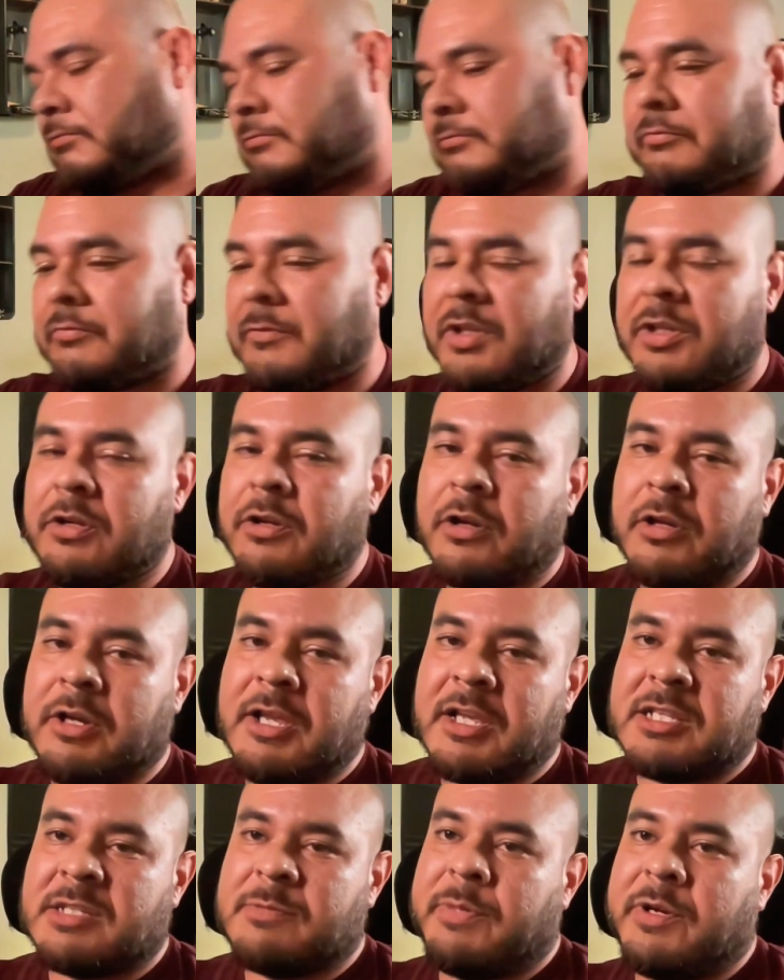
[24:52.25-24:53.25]
you're going to
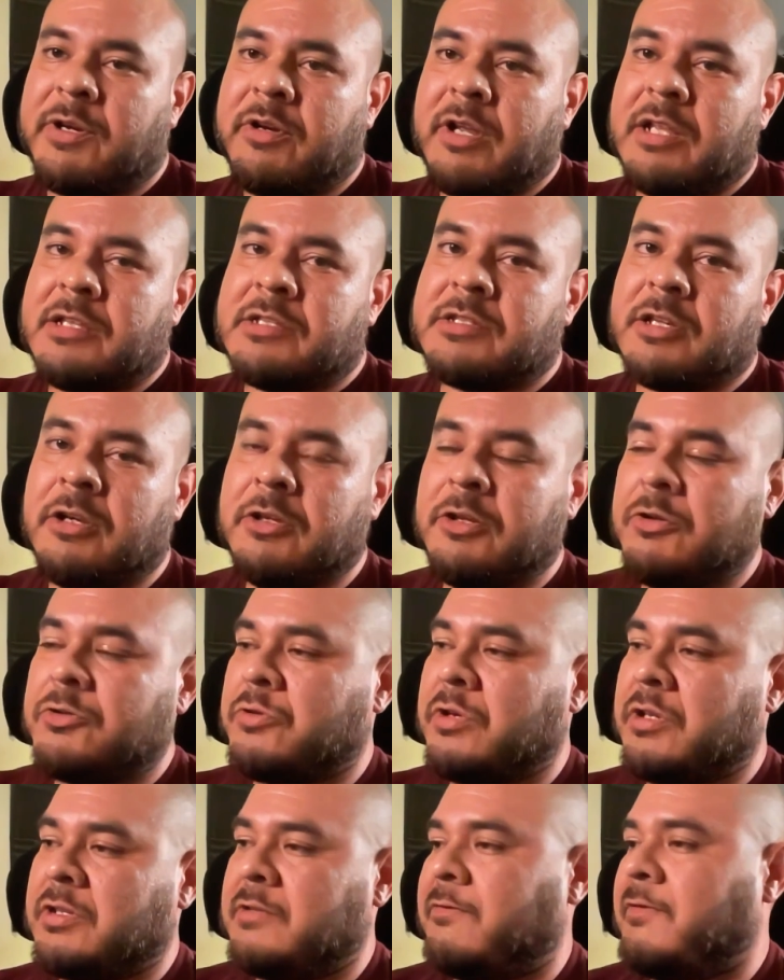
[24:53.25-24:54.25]
experience a nutrient
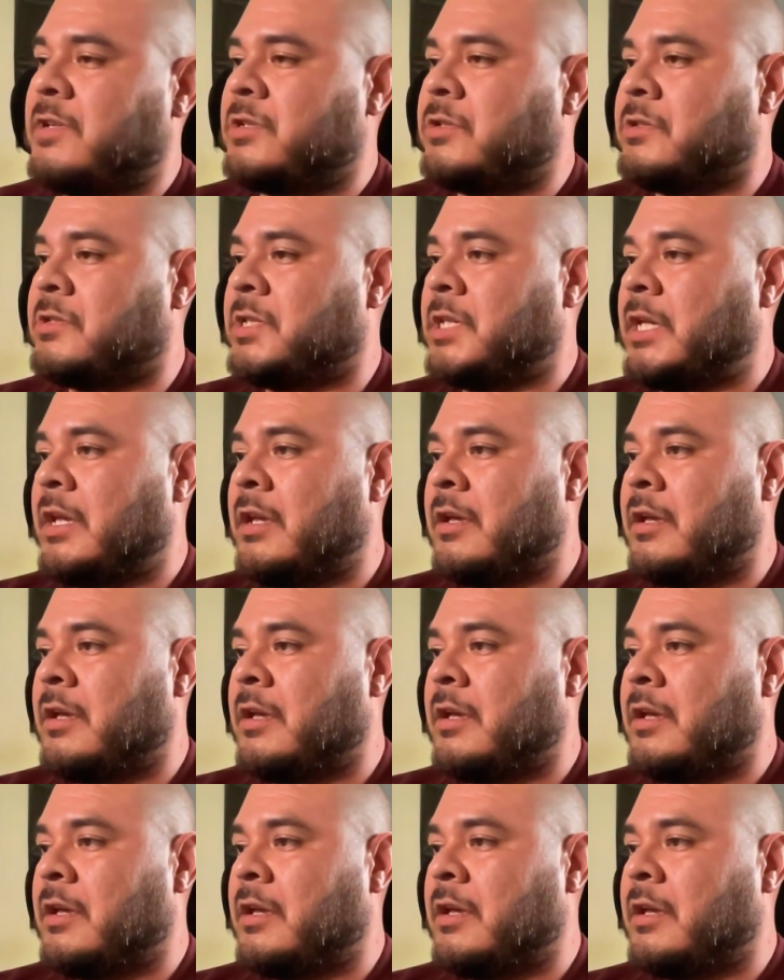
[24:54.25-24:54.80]
deficiency.